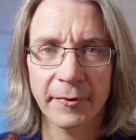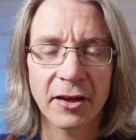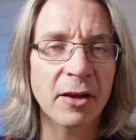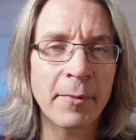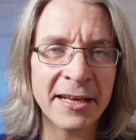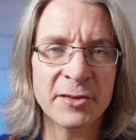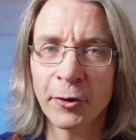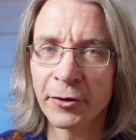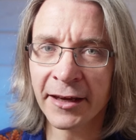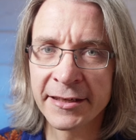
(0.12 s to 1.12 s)
No matter
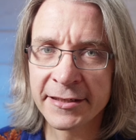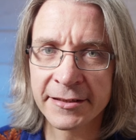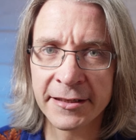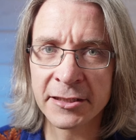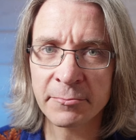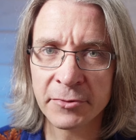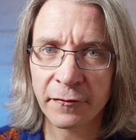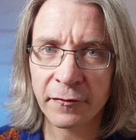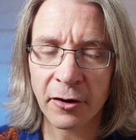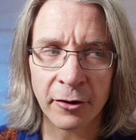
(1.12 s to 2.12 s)
what data systems
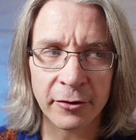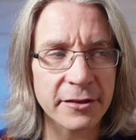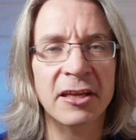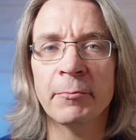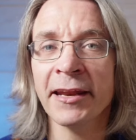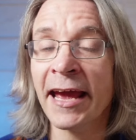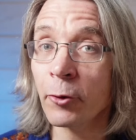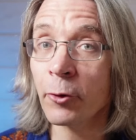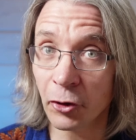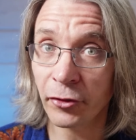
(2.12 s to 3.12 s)
you've got, no matter how
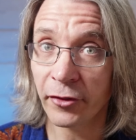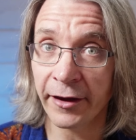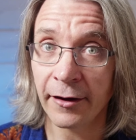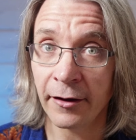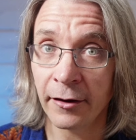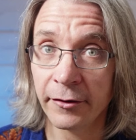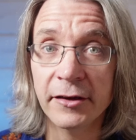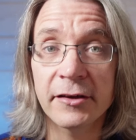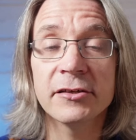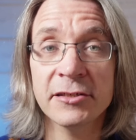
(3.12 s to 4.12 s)
good they are,
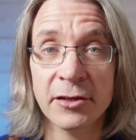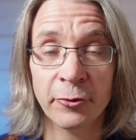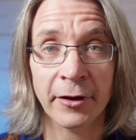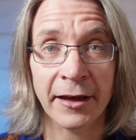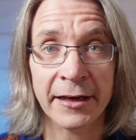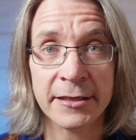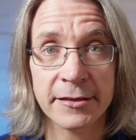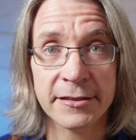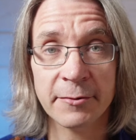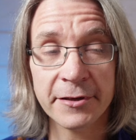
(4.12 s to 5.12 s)
sooner or
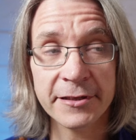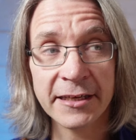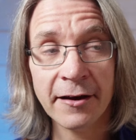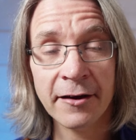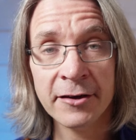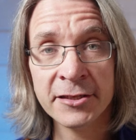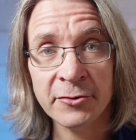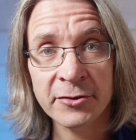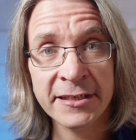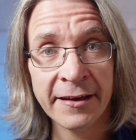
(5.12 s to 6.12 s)
later, someone's going to ask
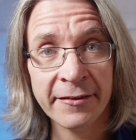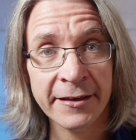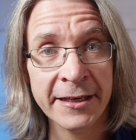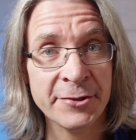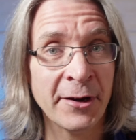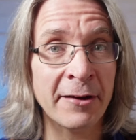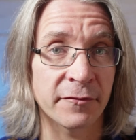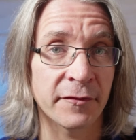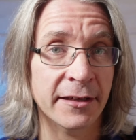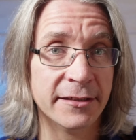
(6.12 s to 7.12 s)
you to take the data out
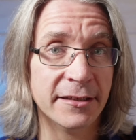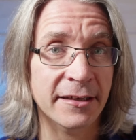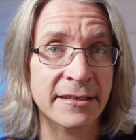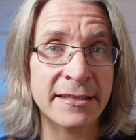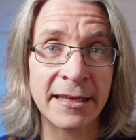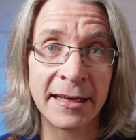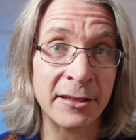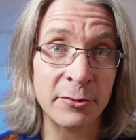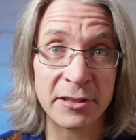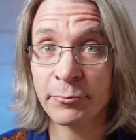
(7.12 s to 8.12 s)
of it and stick it
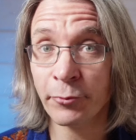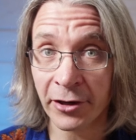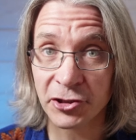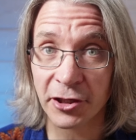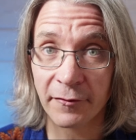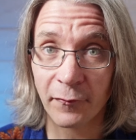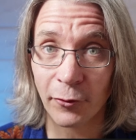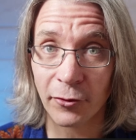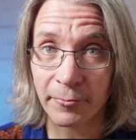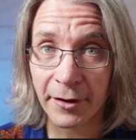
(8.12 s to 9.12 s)
into a spreadsheet
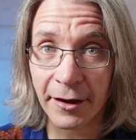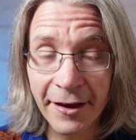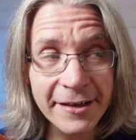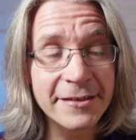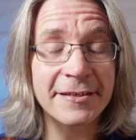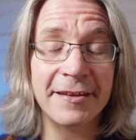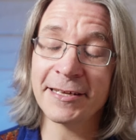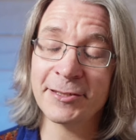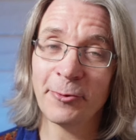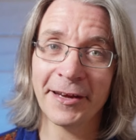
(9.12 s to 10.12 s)
for them. So
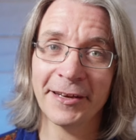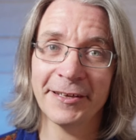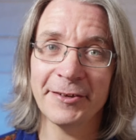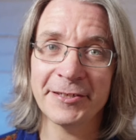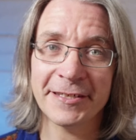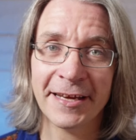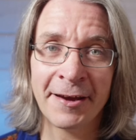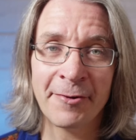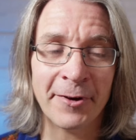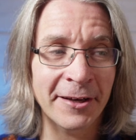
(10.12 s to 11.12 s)
that's what we're going to do
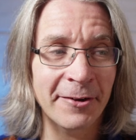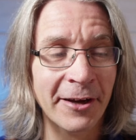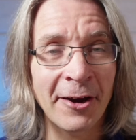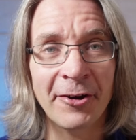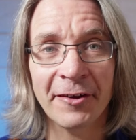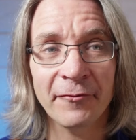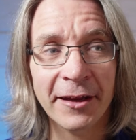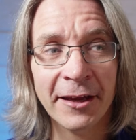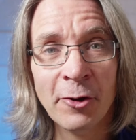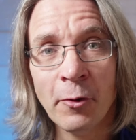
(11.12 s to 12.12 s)
today. We're going to do a coding
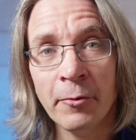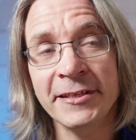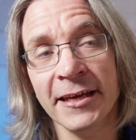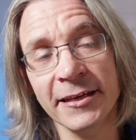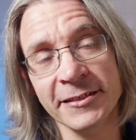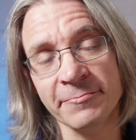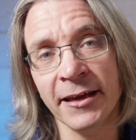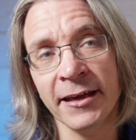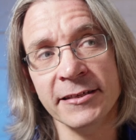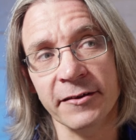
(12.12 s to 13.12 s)
video where we take some
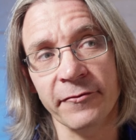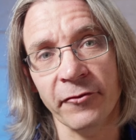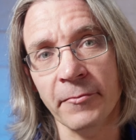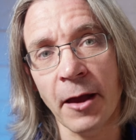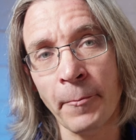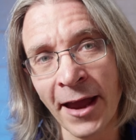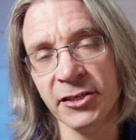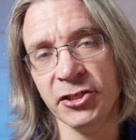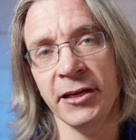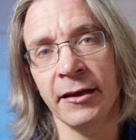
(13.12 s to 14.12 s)
data from
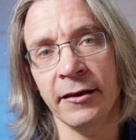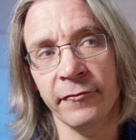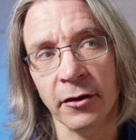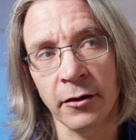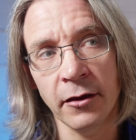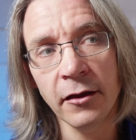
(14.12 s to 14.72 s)
Apache Kafka,